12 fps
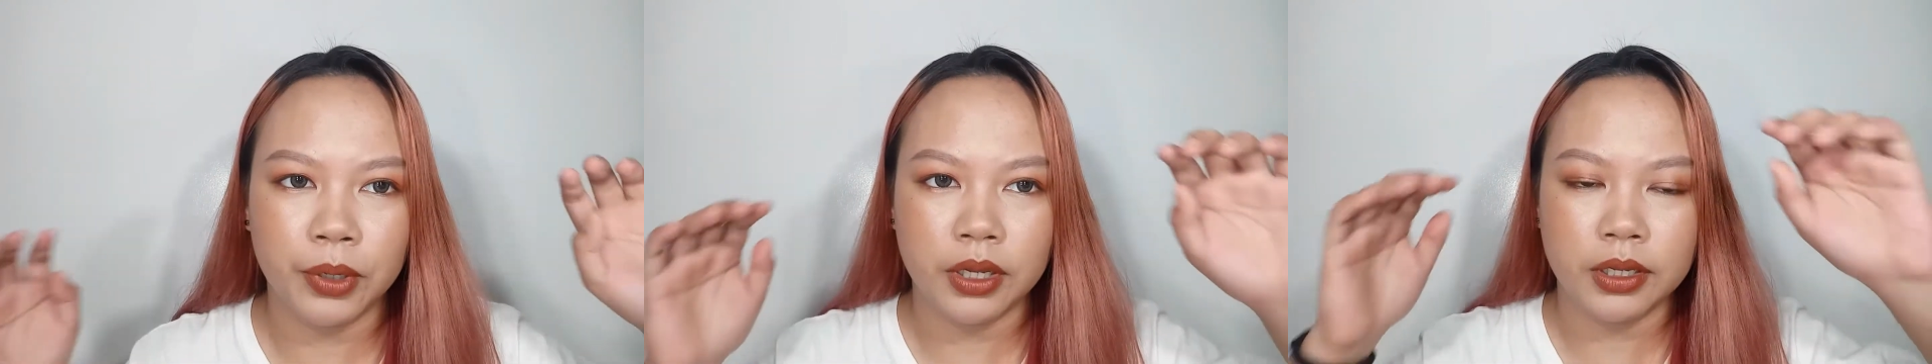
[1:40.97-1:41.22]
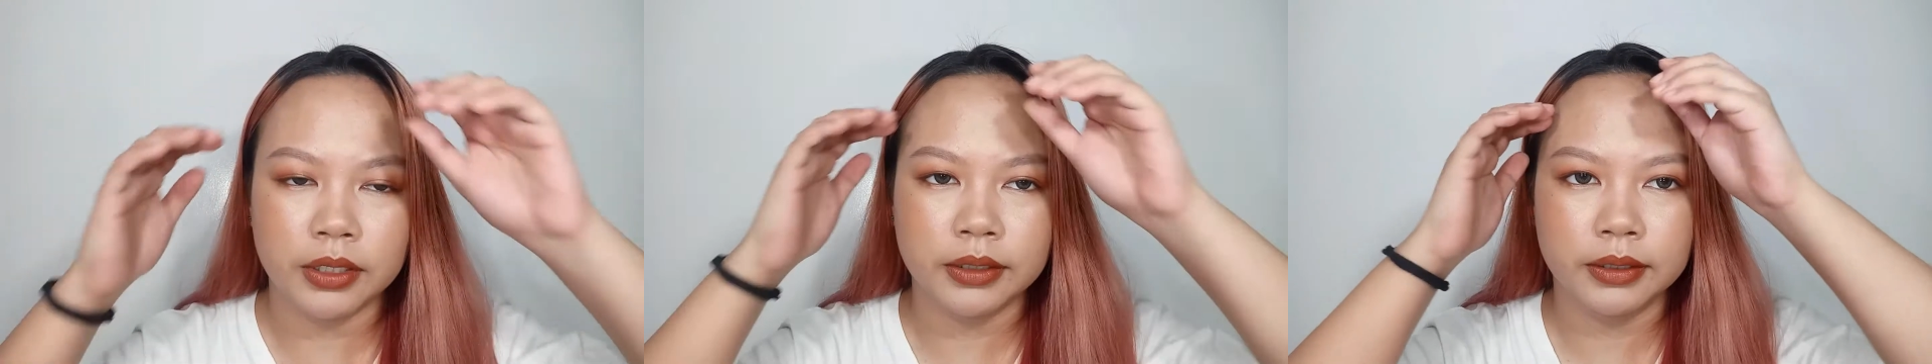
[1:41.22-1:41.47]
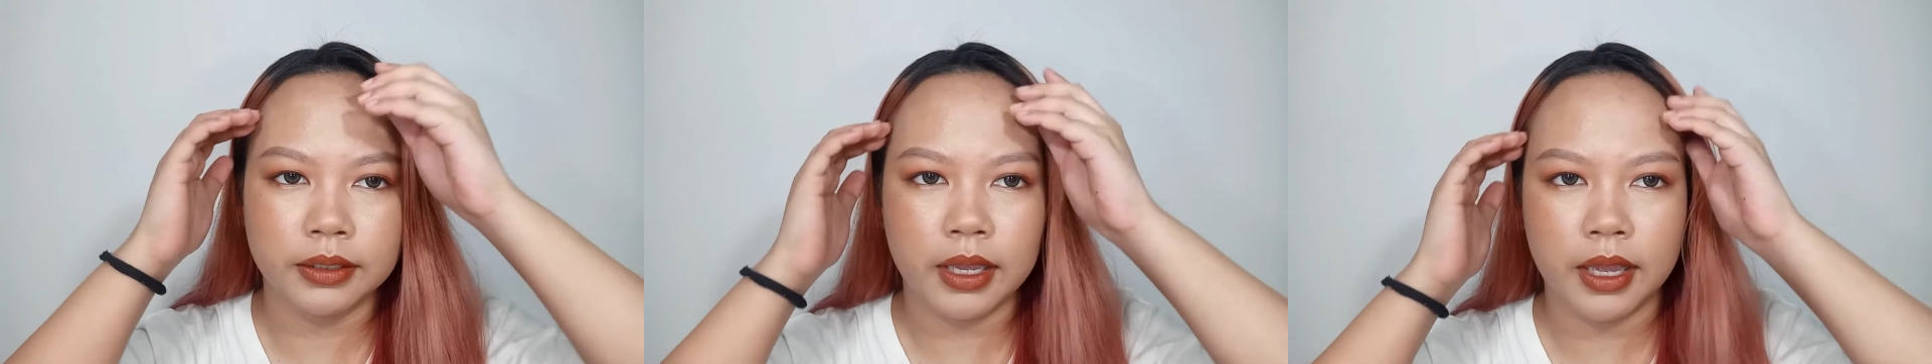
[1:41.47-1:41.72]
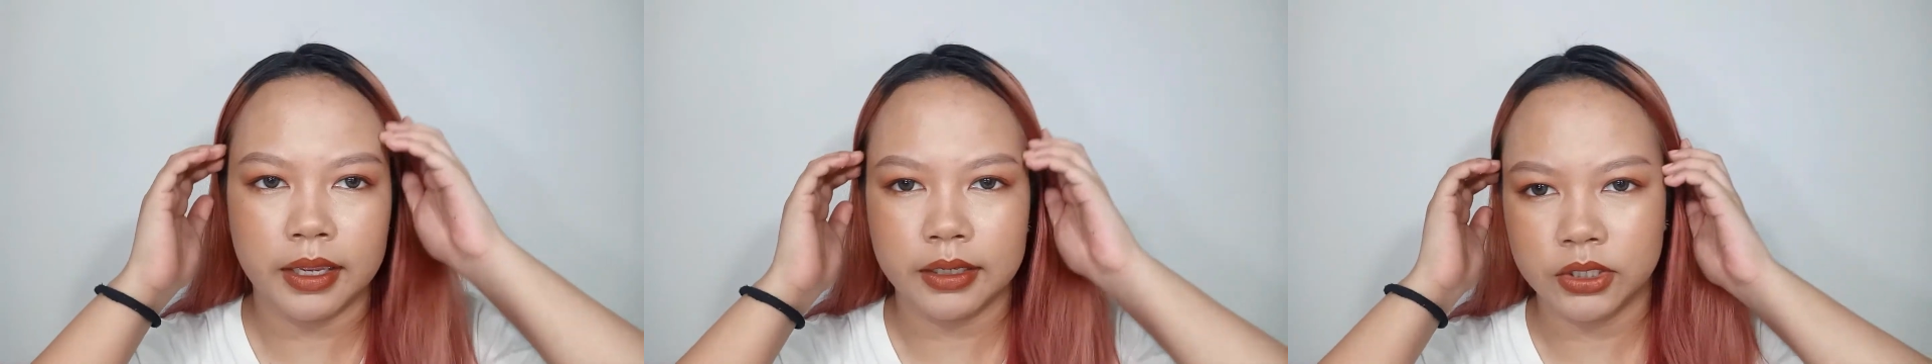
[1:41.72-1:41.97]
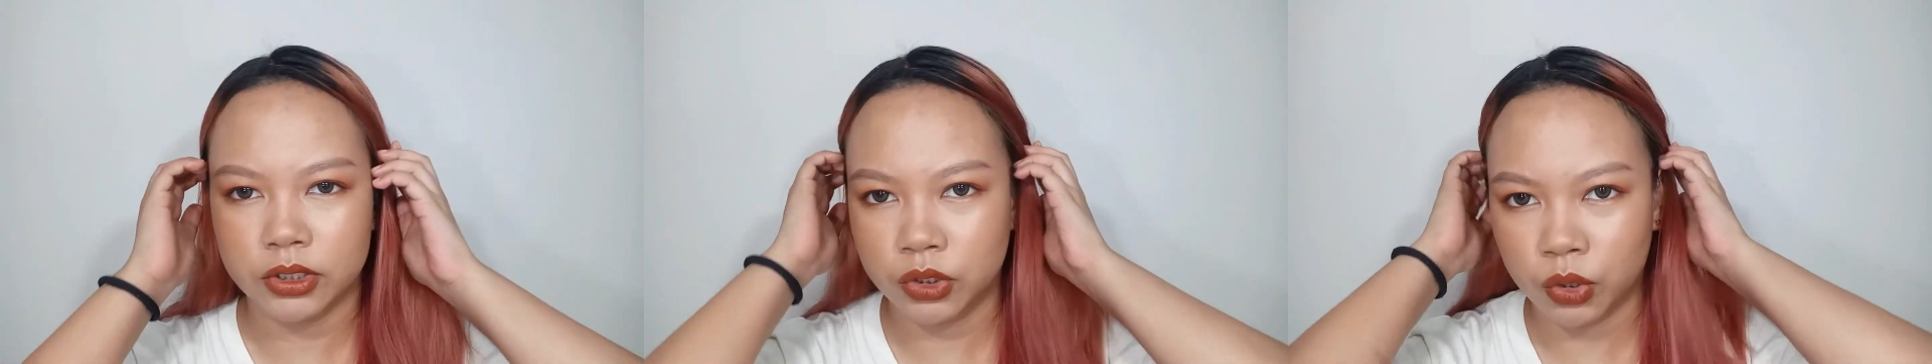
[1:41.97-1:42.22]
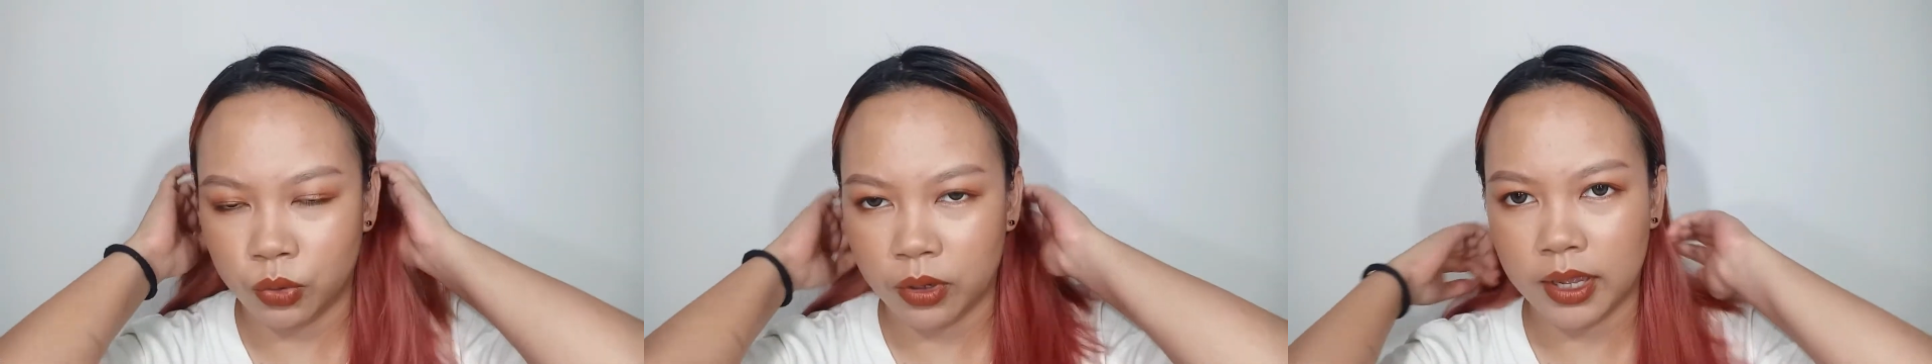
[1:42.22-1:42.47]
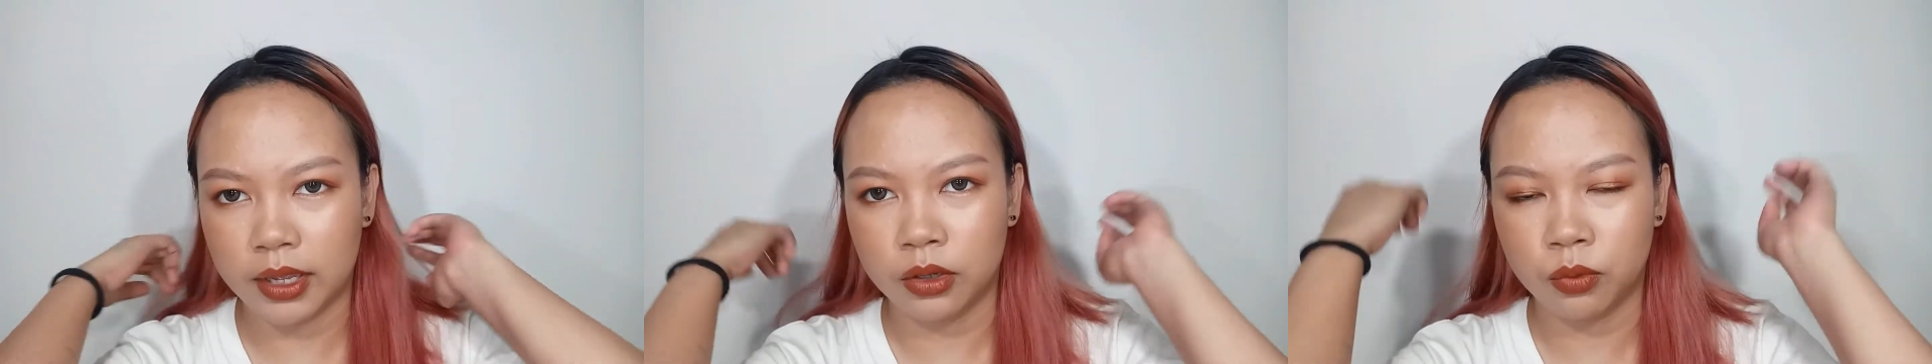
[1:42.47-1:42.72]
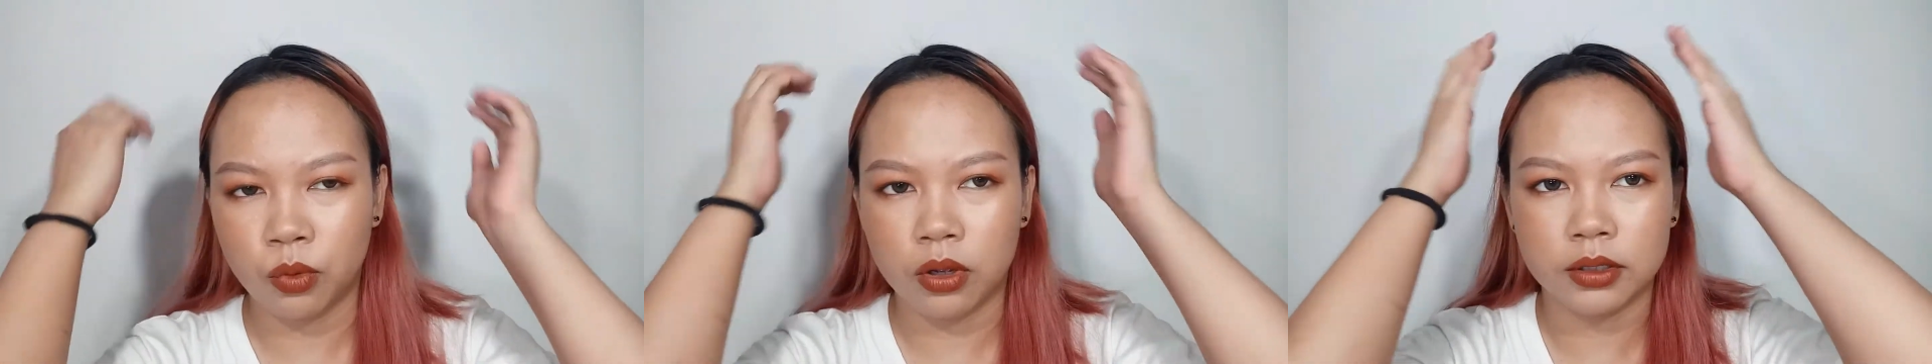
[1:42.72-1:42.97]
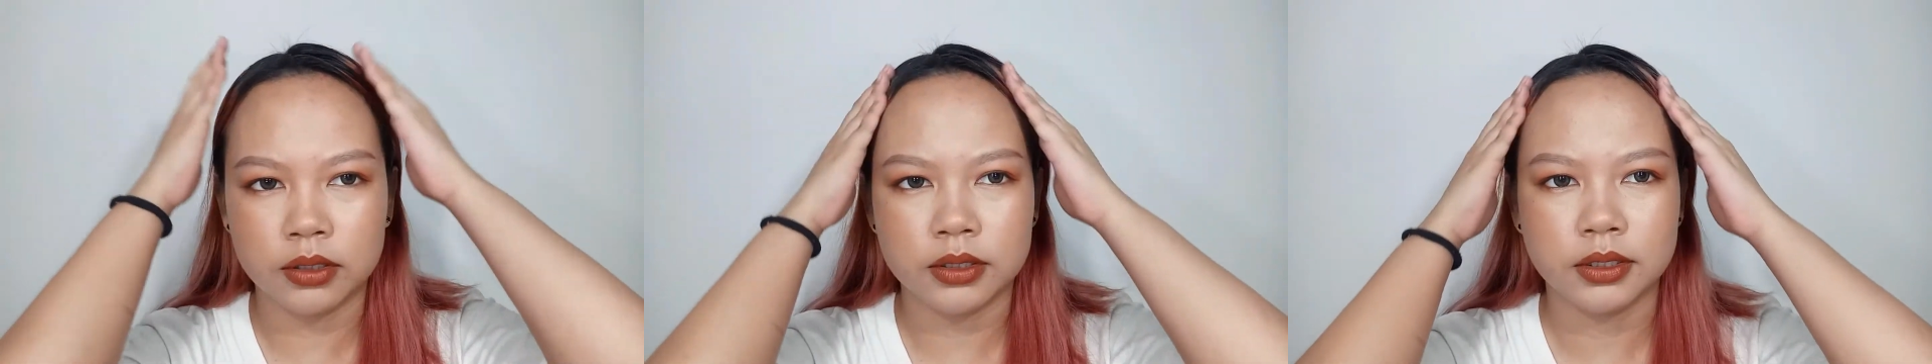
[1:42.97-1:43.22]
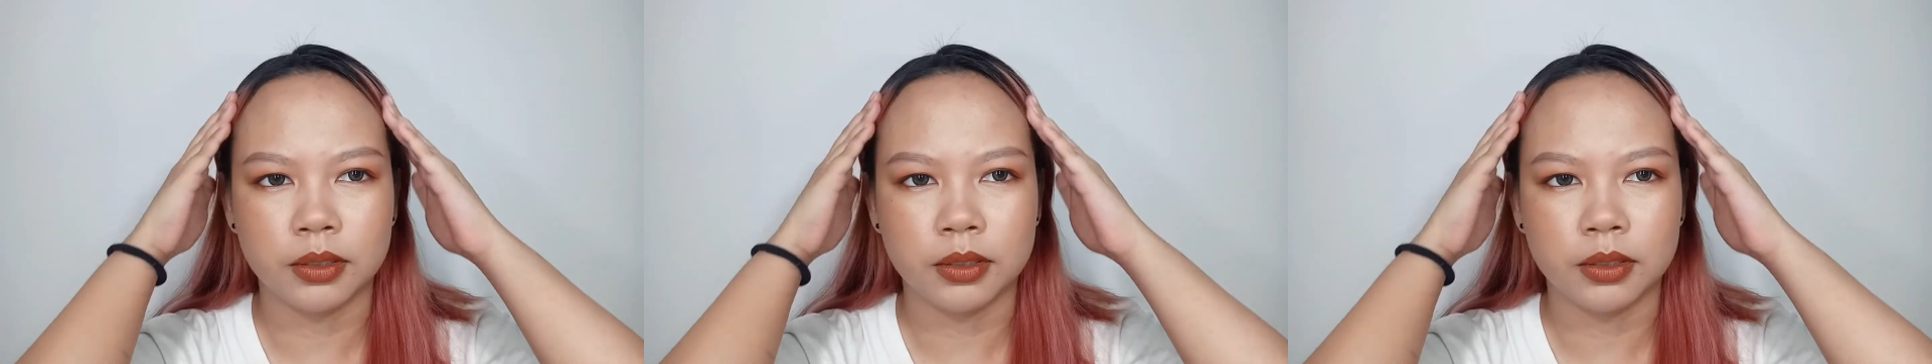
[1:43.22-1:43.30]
but I know I want